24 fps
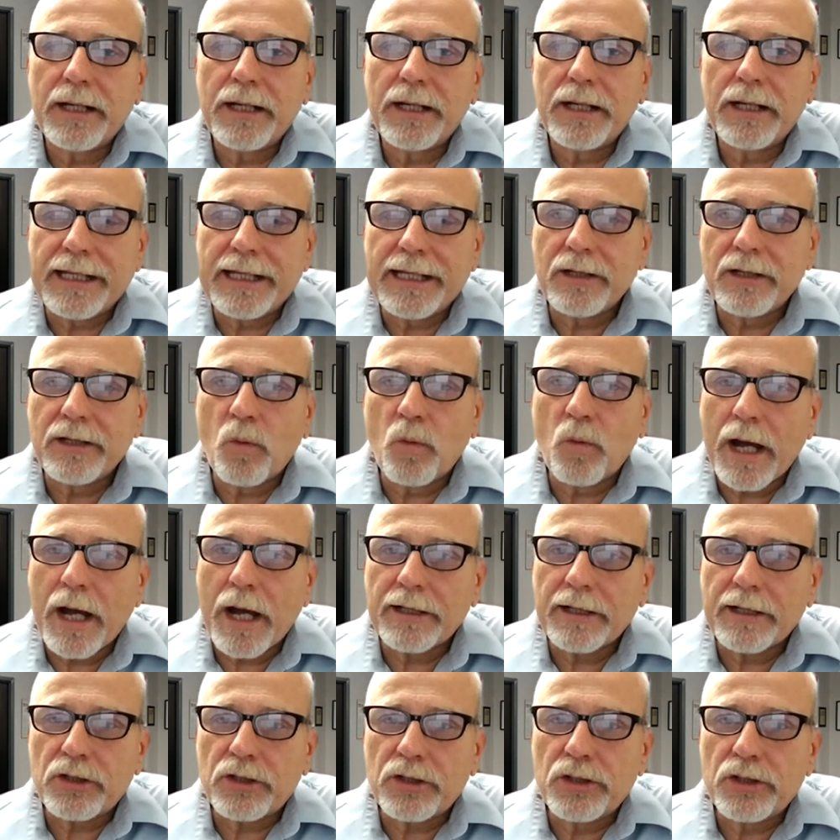but he
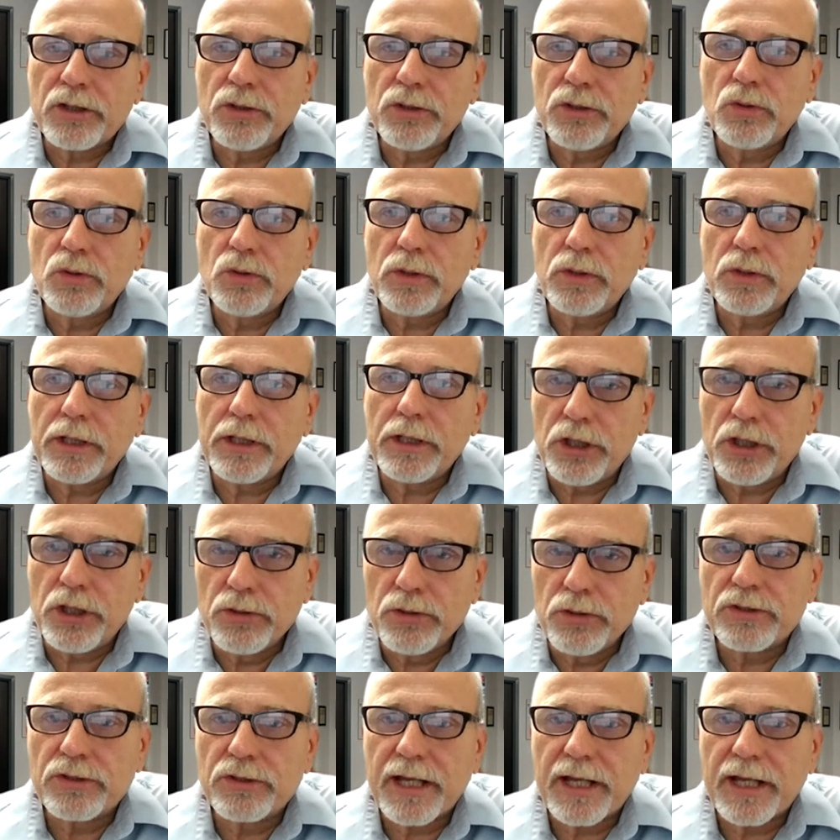didn't want to
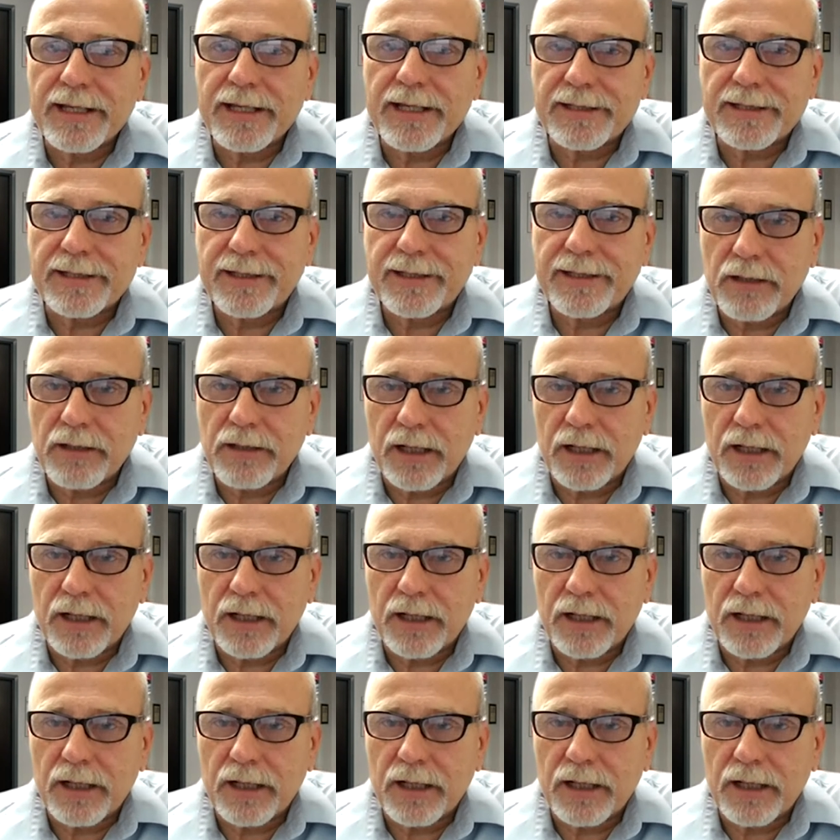use a